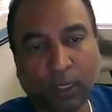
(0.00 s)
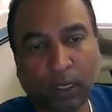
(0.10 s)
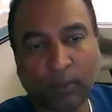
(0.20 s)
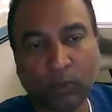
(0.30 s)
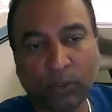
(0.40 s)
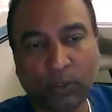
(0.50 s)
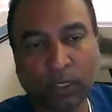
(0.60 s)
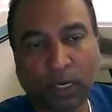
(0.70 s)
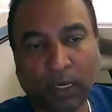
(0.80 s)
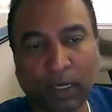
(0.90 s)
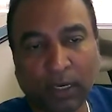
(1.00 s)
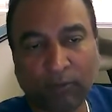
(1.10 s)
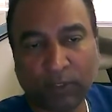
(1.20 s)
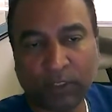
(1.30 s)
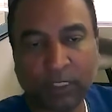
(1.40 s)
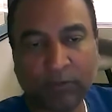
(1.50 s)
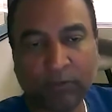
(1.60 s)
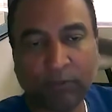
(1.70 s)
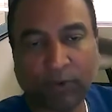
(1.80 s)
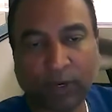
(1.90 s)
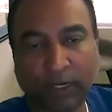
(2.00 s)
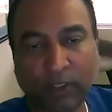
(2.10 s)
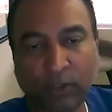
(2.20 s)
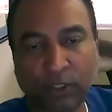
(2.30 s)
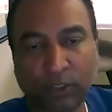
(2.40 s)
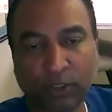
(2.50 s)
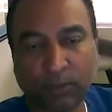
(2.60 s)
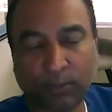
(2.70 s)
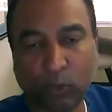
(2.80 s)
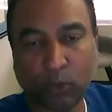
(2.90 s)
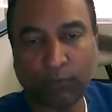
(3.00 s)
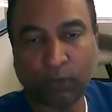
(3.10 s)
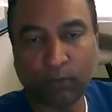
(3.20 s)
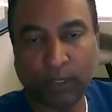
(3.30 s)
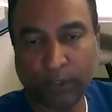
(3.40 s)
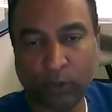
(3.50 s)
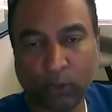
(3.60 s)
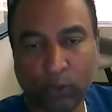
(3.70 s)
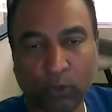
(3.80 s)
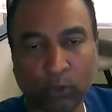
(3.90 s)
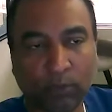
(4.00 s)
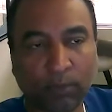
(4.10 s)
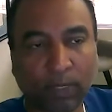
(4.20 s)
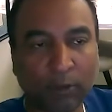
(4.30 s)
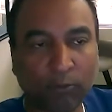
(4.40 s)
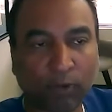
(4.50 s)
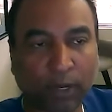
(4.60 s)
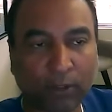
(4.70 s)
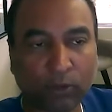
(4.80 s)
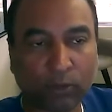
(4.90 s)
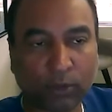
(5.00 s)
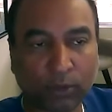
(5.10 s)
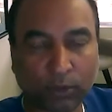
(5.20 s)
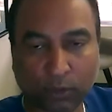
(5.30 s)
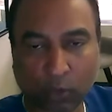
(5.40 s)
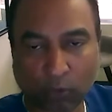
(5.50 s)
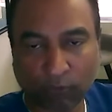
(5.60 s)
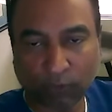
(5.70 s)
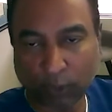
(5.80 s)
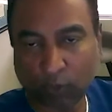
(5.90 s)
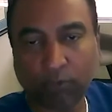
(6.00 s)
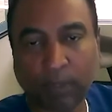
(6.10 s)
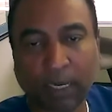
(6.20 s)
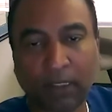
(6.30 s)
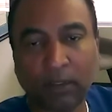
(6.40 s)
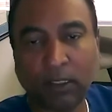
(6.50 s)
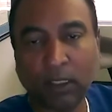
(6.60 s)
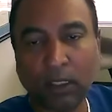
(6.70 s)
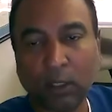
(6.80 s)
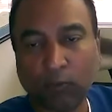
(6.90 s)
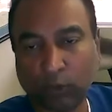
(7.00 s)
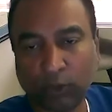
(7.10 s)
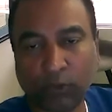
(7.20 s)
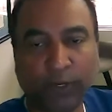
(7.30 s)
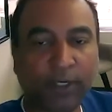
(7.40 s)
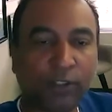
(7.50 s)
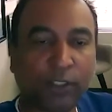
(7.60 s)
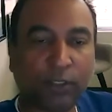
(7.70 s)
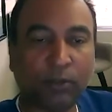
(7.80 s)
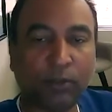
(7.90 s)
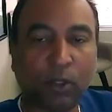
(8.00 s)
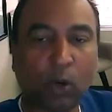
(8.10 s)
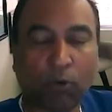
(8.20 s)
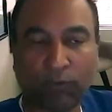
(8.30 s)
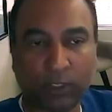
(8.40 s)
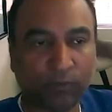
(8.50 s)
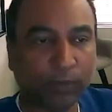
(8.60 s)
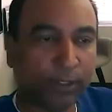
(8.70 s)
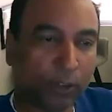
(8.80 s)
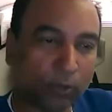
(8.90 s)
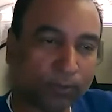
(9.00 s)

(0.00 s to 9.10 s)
I have received financial support from Medicure, the manufacturers of tirofiban, for the creation of this video.